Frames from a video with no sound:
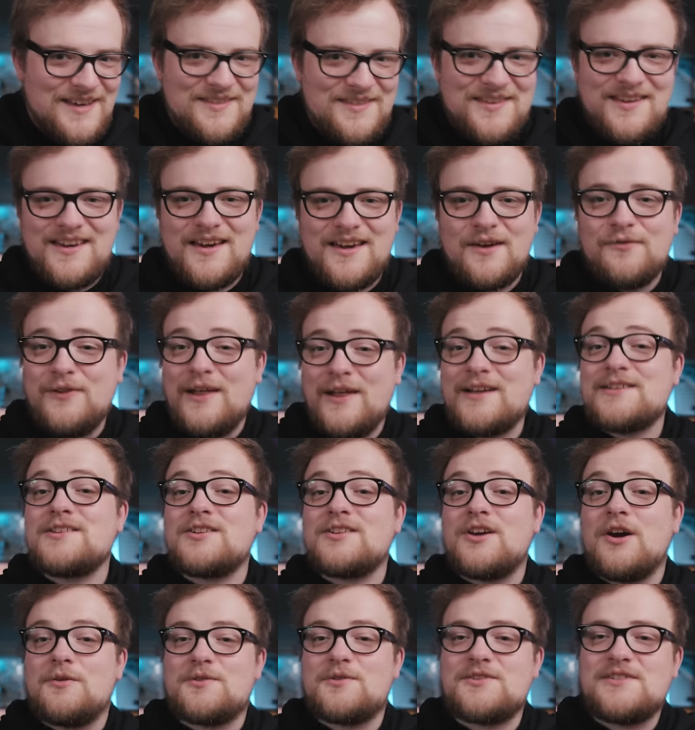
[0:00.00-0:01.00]
The
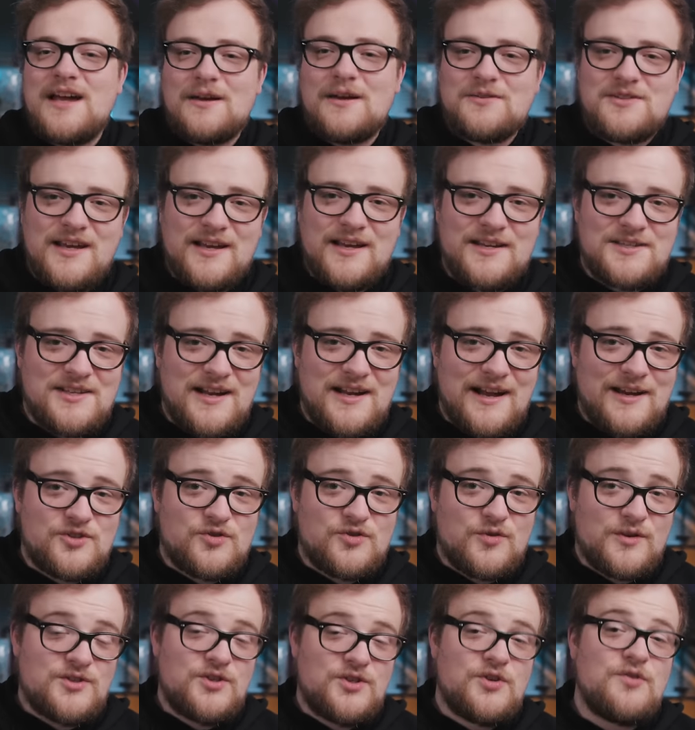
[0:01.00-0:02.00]
Afflicted Ghost now takes an
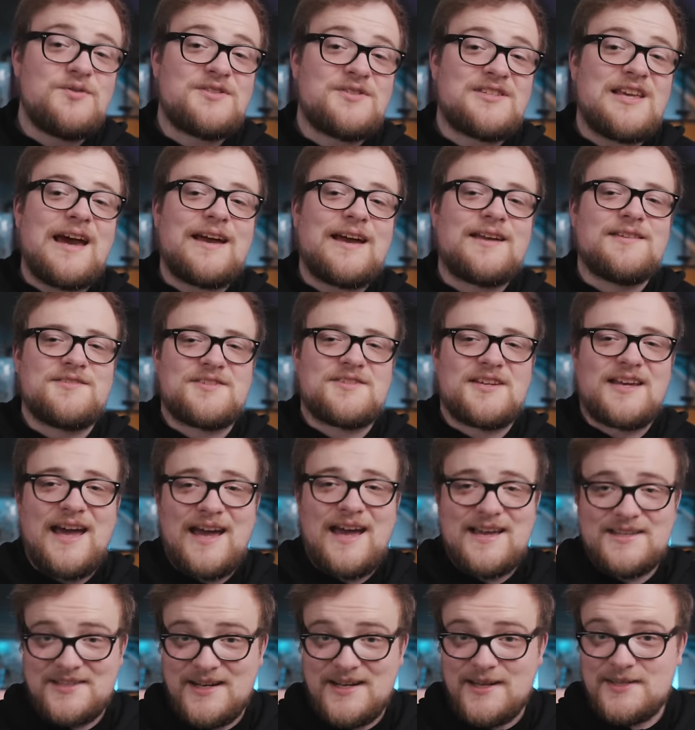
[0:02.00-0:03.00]
extra 2 seconds to
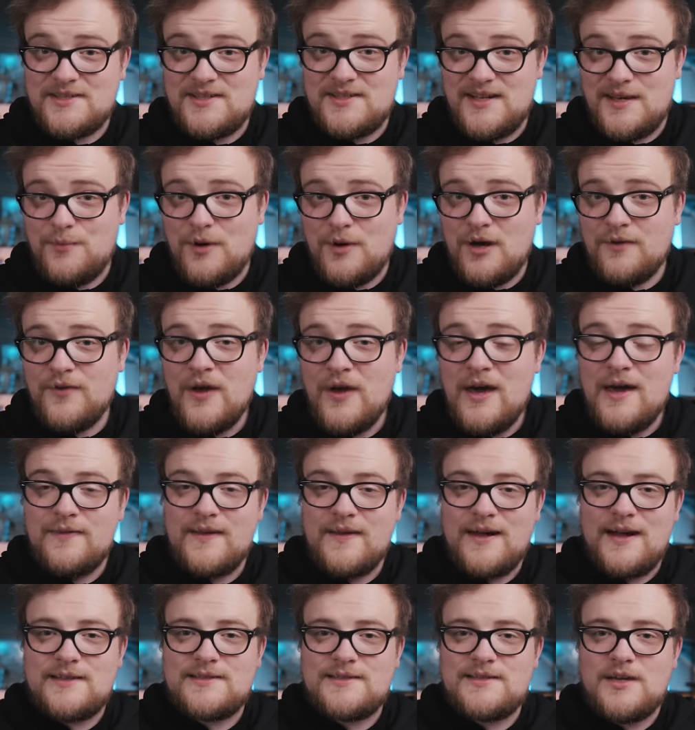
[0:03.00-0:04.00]
cast its debuff,
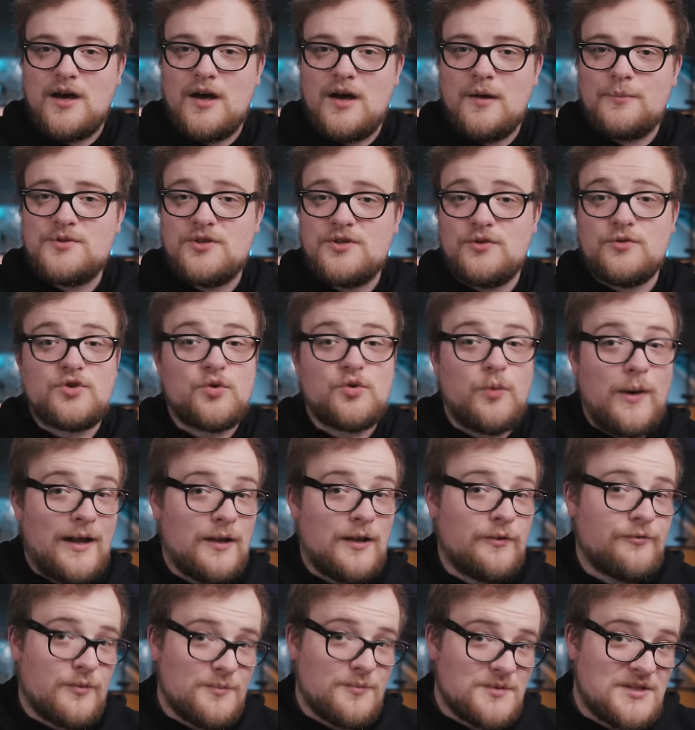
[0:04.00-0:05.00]
that's up to
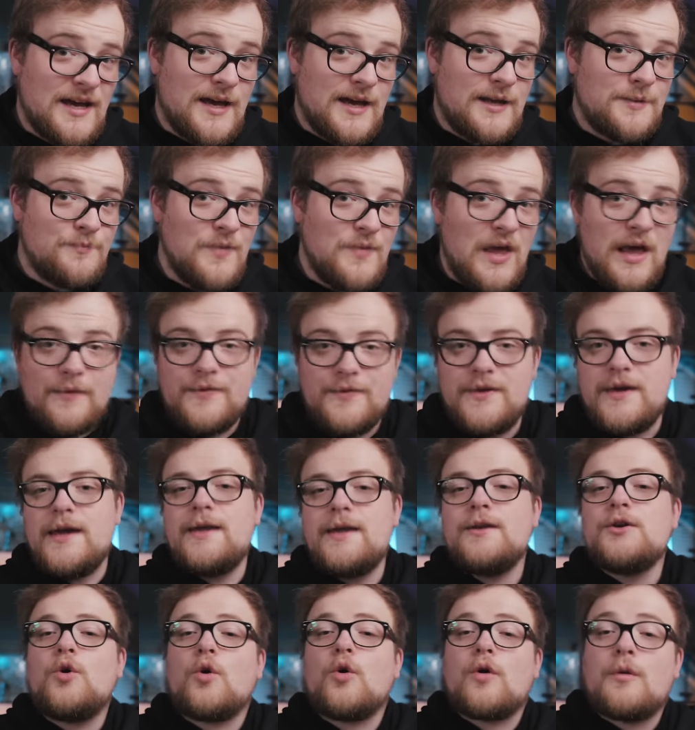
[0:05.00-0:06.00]
12 from 10. The
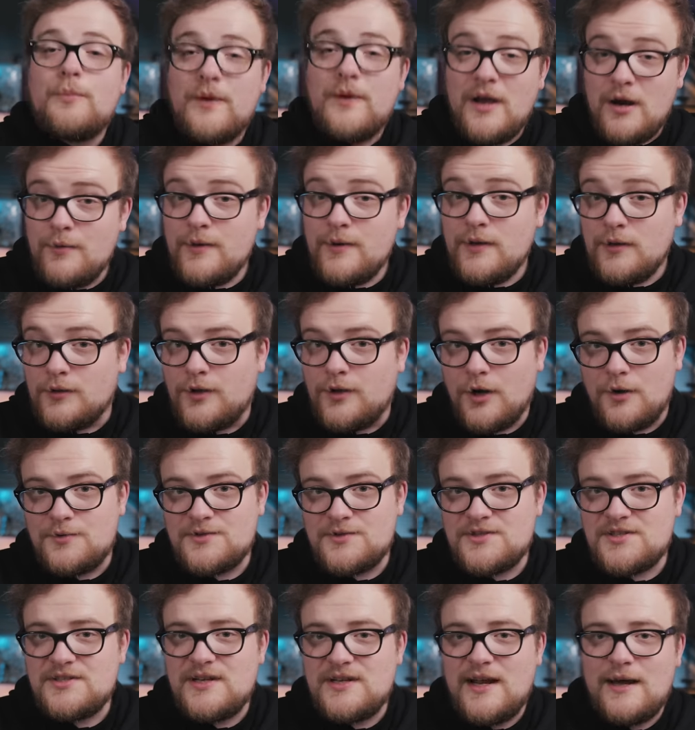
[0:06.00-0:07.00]
Incorporeal
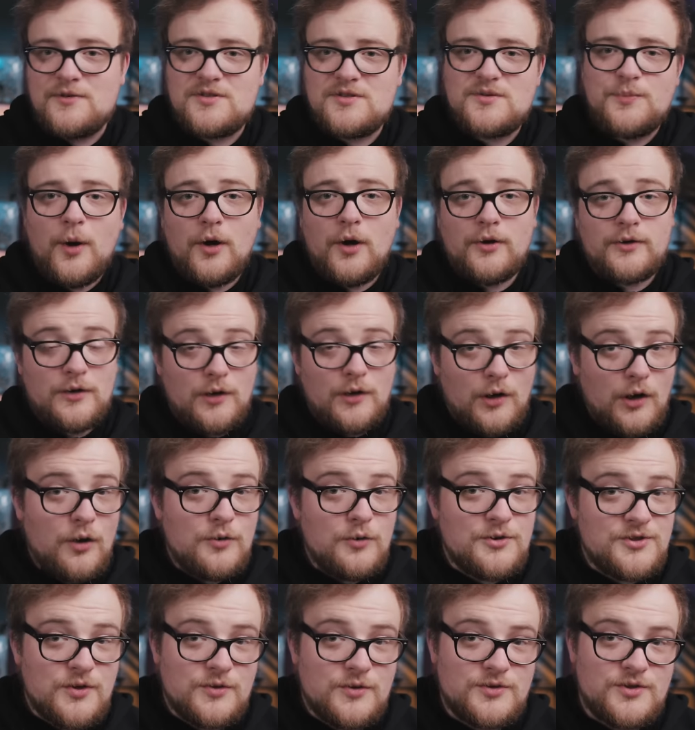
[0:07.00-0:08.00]
Ghosts now spawn
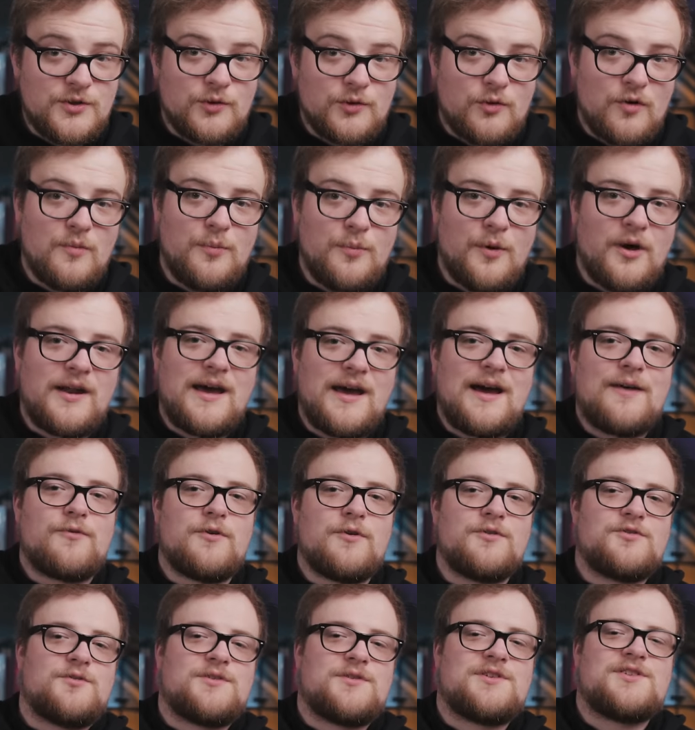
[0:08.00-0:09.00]
closer to the group on
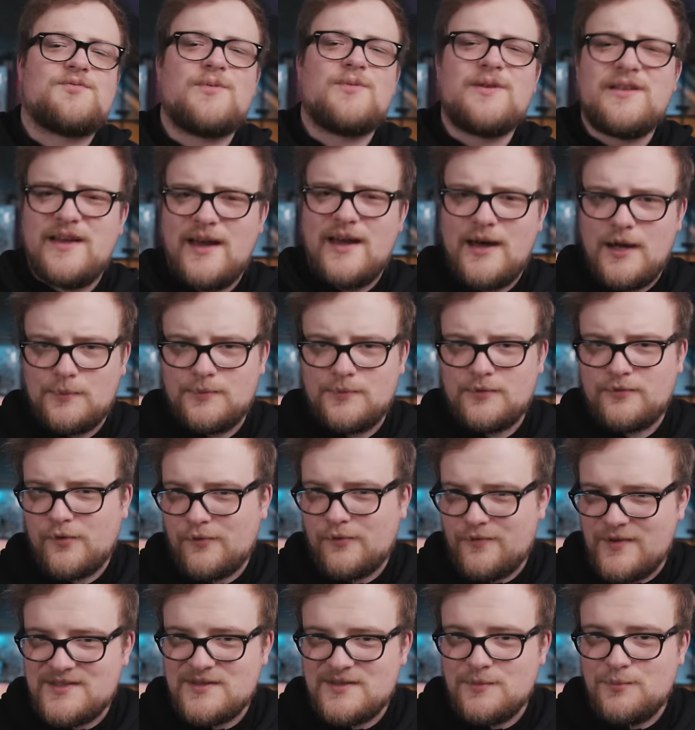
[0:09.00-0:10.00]
average, which is really helpful for
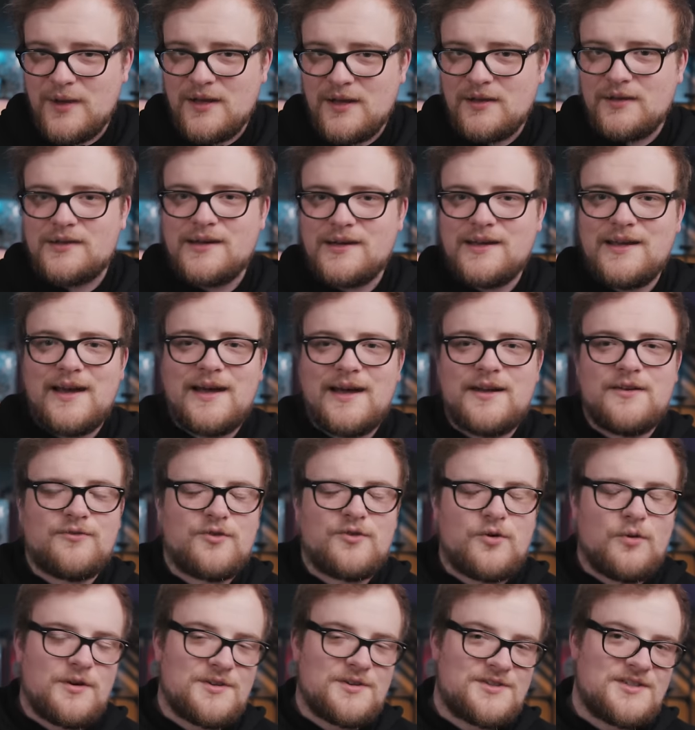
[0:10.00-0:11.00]
visibility and, of
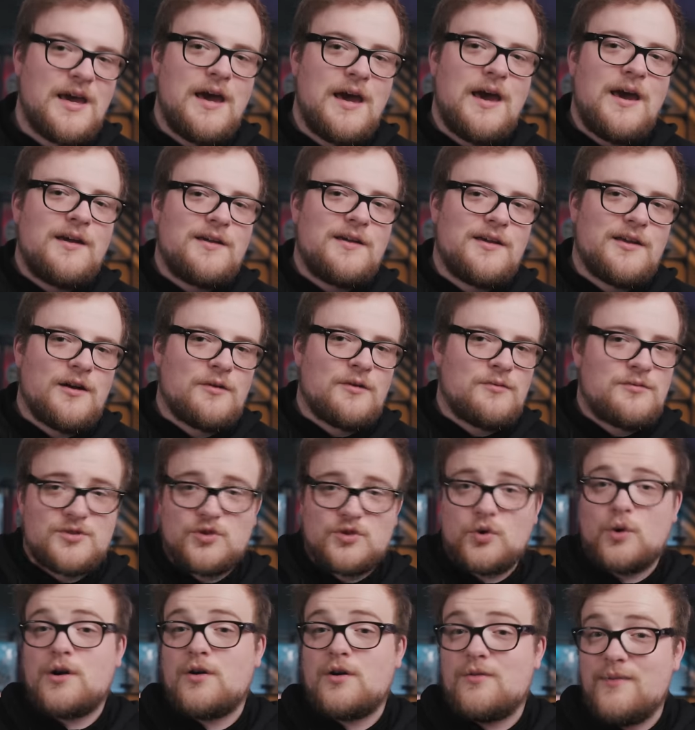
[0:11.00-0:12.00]
course, you know,
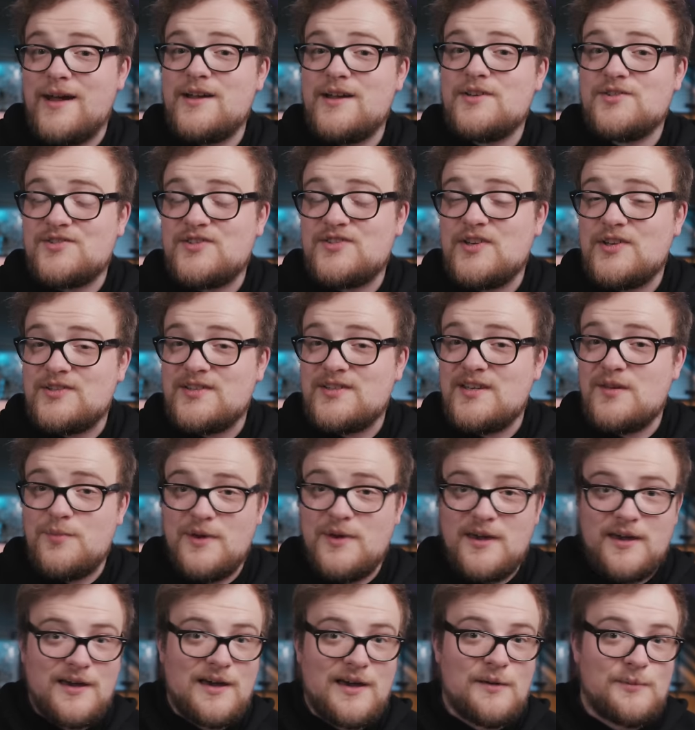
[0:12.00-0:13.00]
shorter range CC
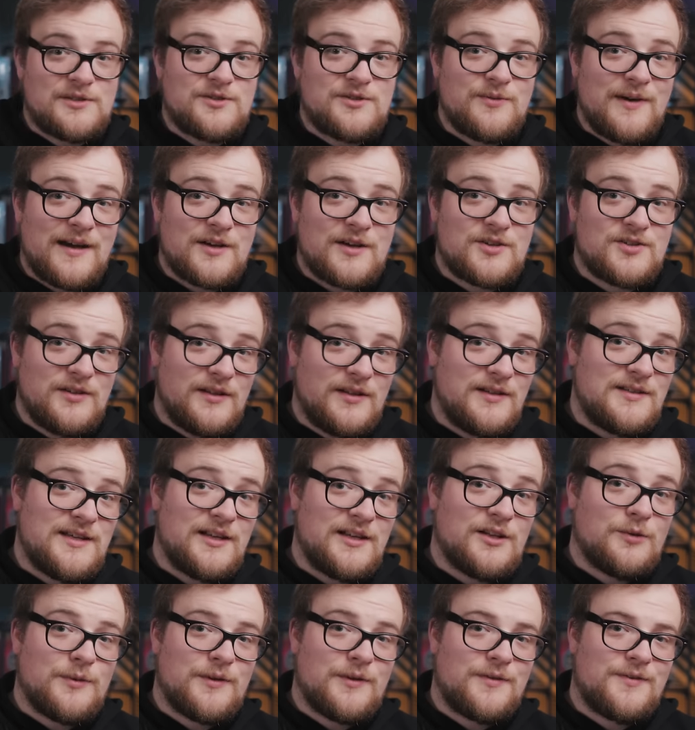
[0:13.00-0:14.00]
being able to actually
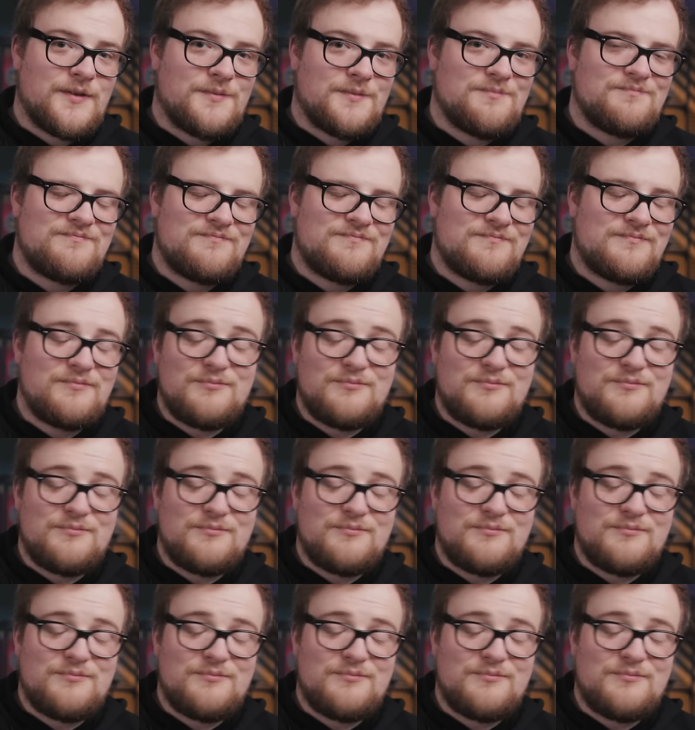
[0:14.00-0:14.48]
deal with them.